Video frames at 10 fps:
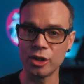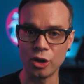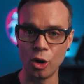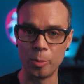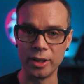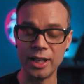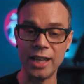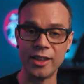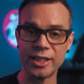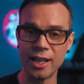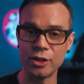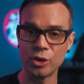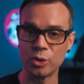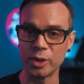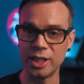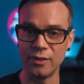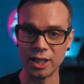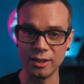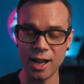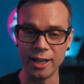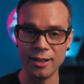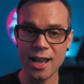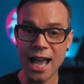is open and the sensor is receiving light,